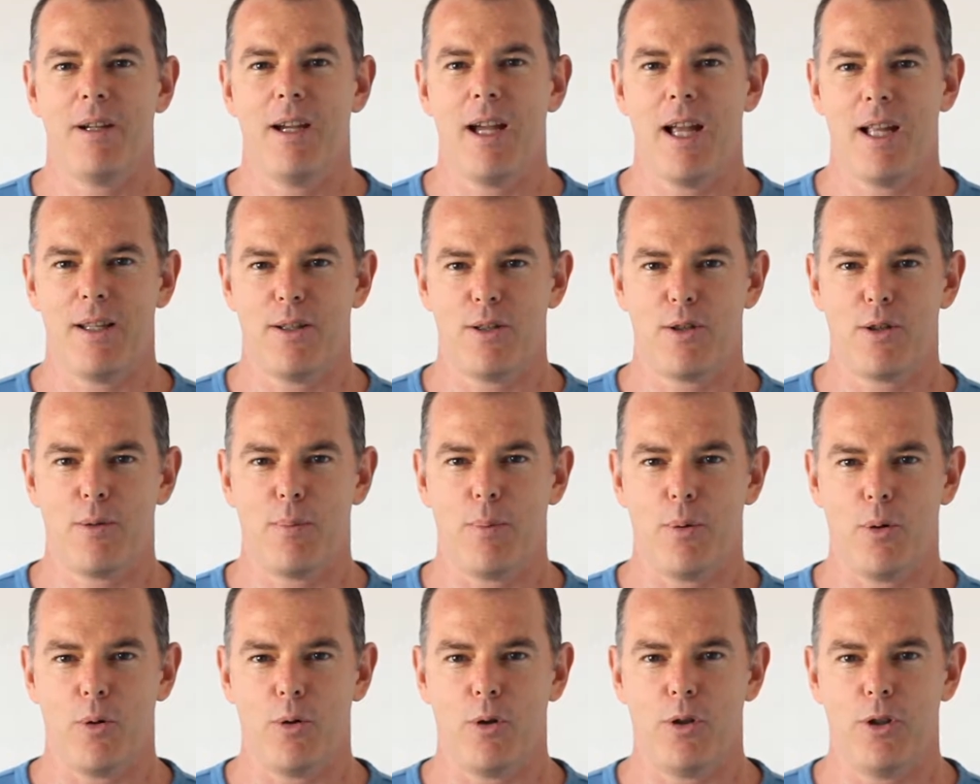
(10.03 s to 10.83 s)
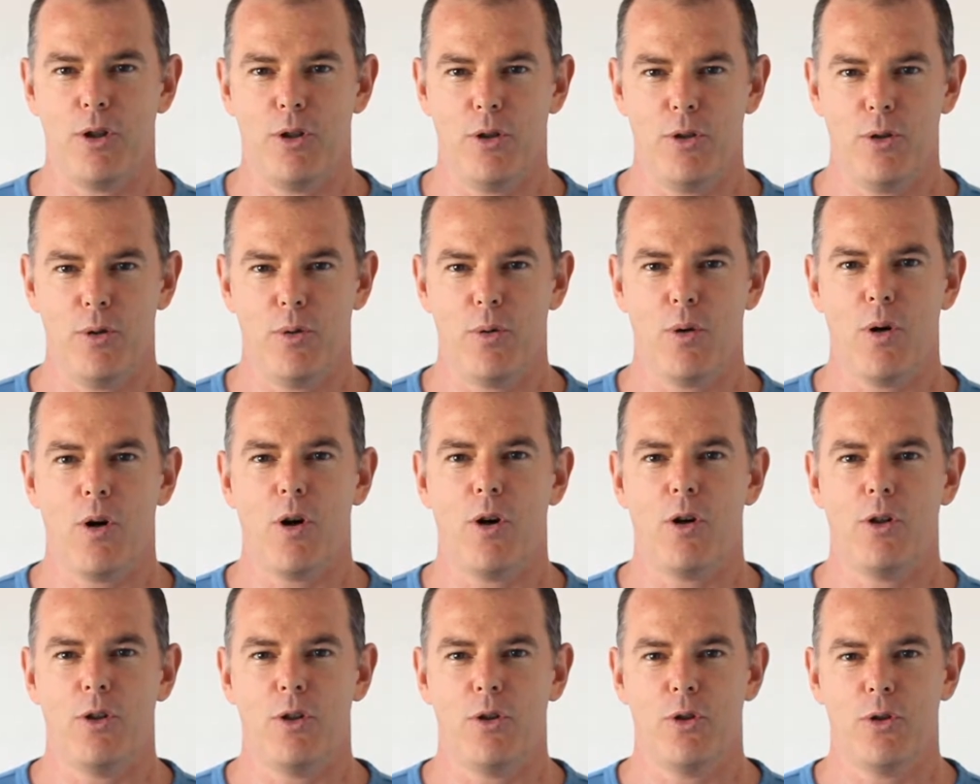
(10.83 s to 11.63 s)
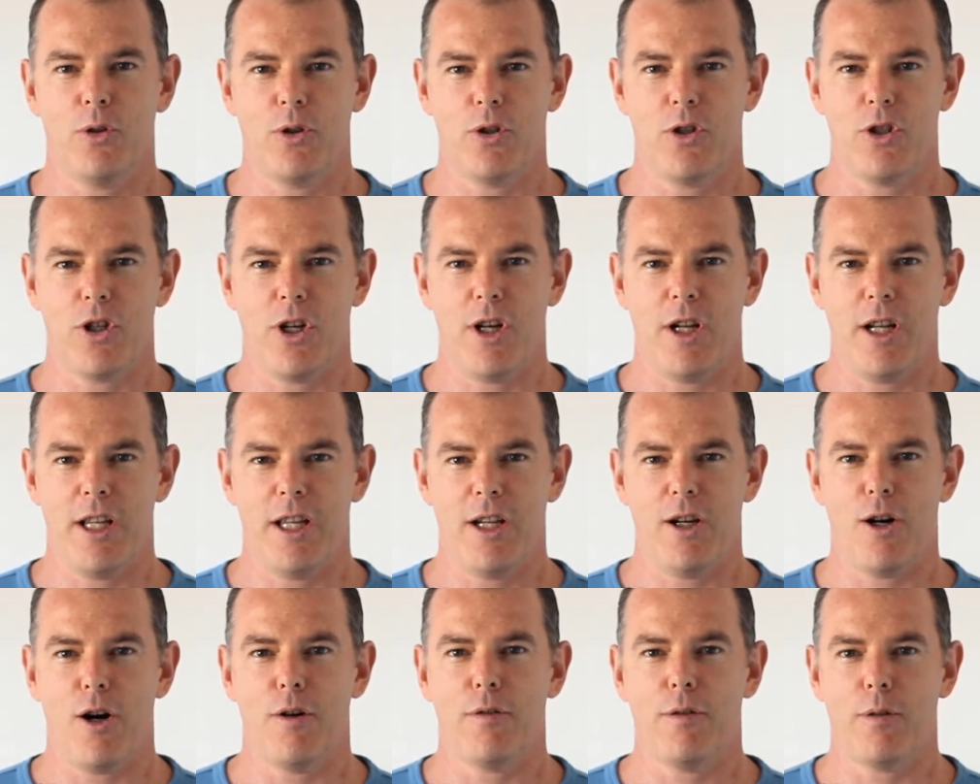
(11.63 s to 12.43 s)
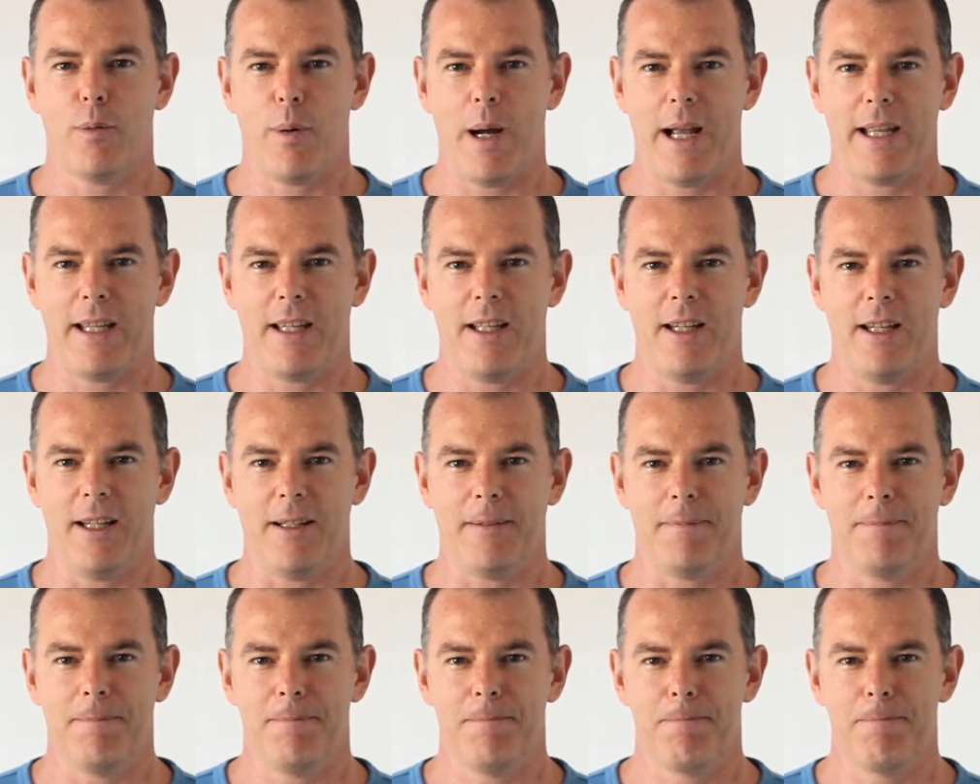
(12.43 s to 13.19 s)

and support you on your journey of awakening.